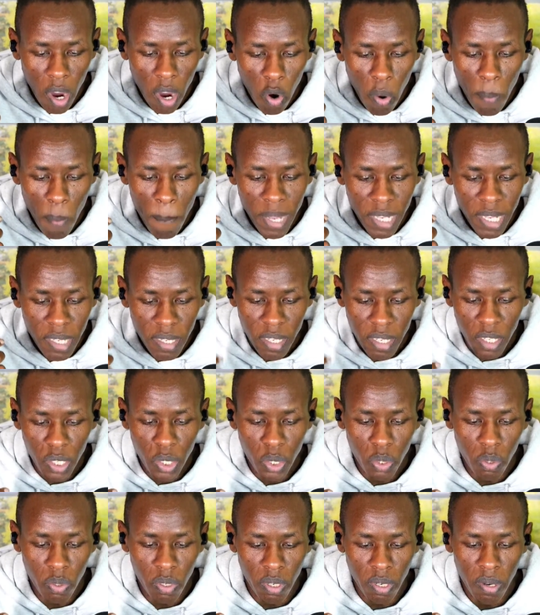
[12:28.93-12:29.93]

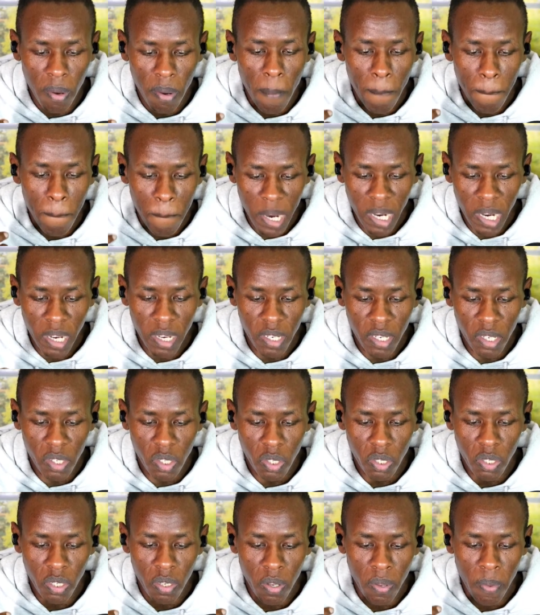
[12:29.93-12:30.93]
compensation
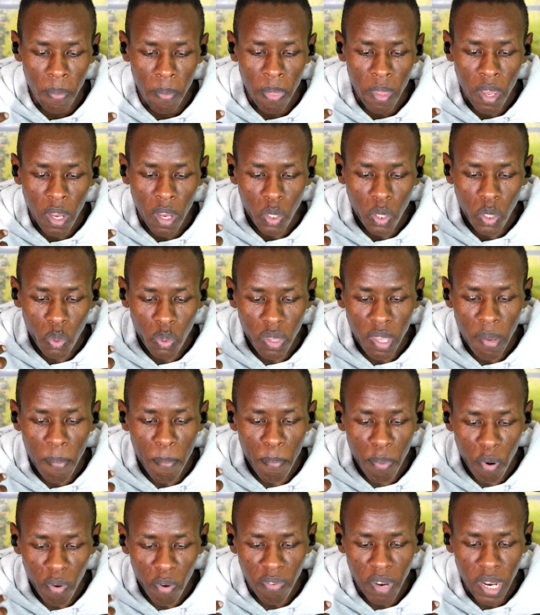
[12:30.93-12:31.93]
package to be
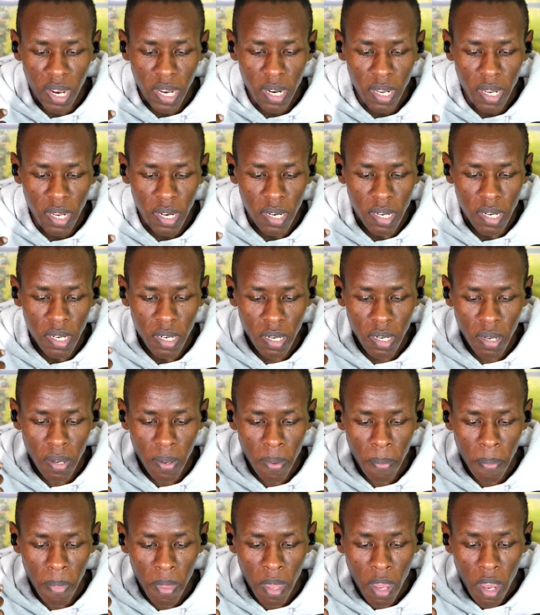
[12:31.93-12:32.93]
provided
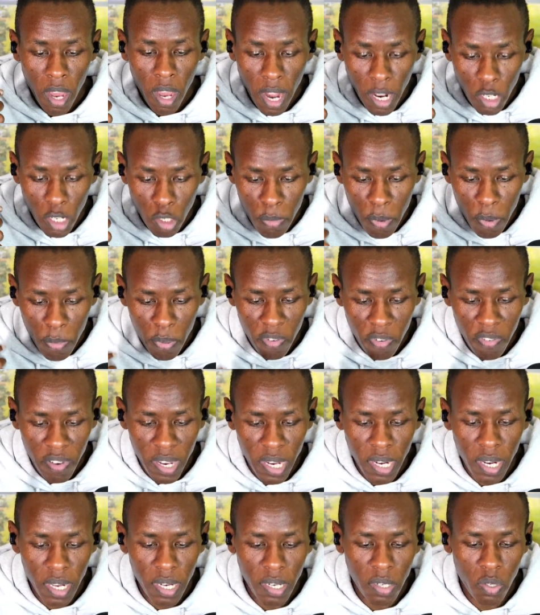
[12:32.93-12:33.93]

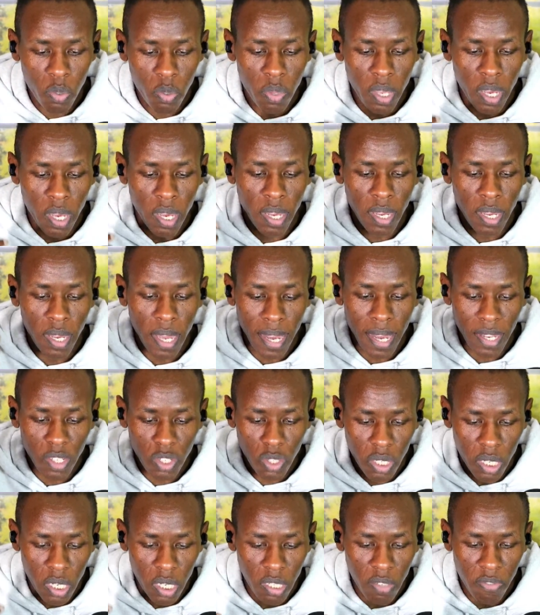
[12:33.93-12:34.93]
to the
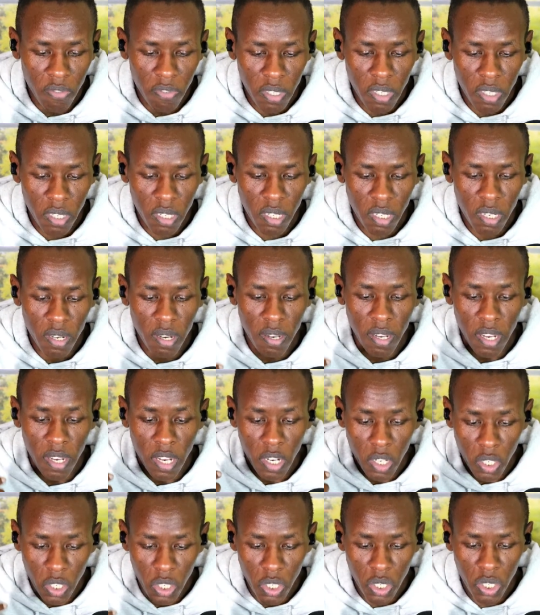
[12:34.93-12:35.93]
exchange visitor,
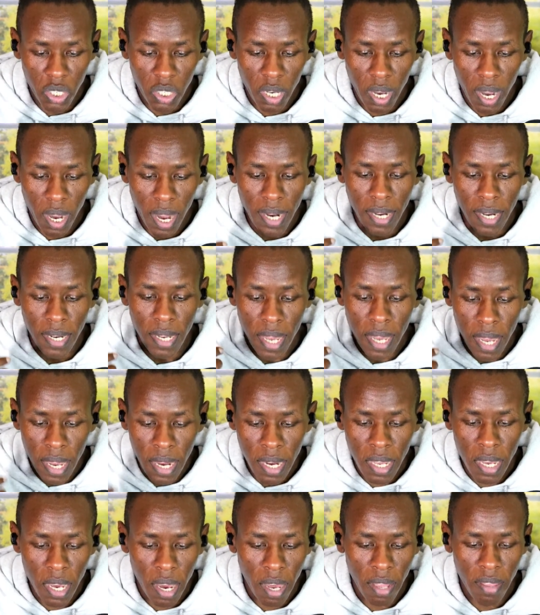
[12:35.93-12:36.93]
teacher, and
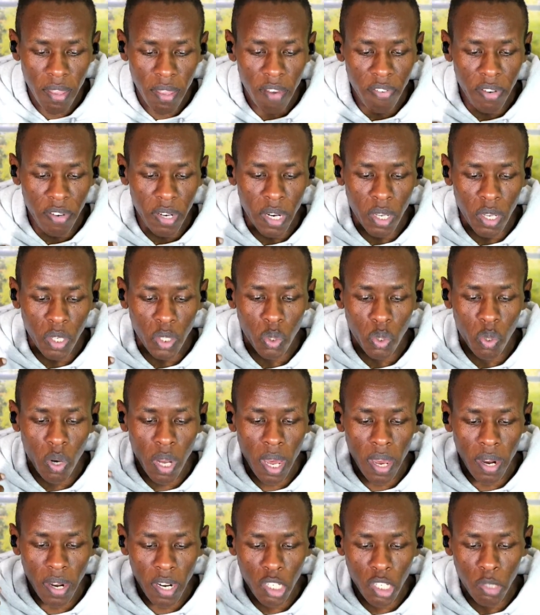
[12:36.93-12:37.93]
any other financial
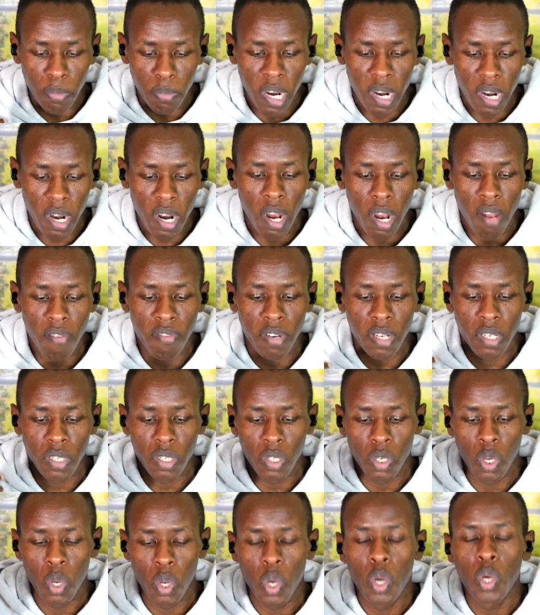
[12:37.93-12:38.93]
arrangement
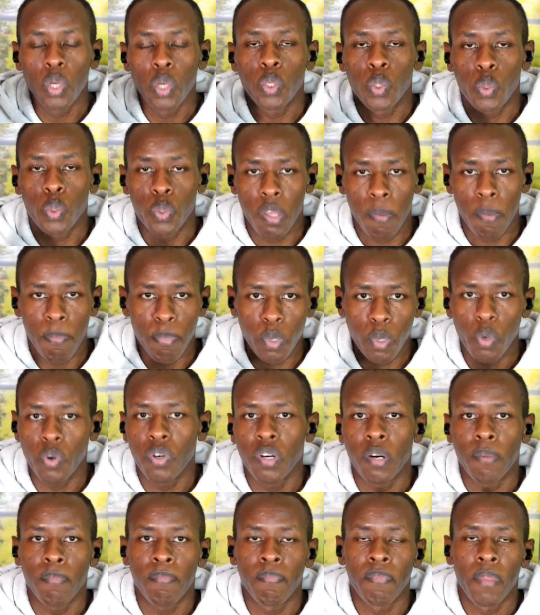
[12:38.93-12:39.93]
relevant to the
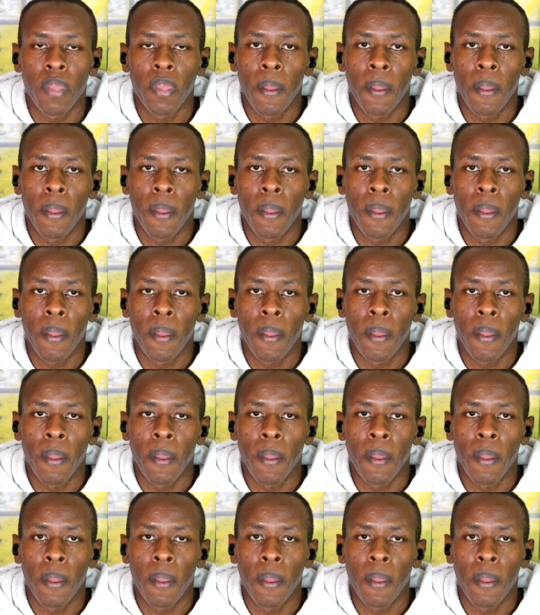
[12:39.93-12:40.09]
program.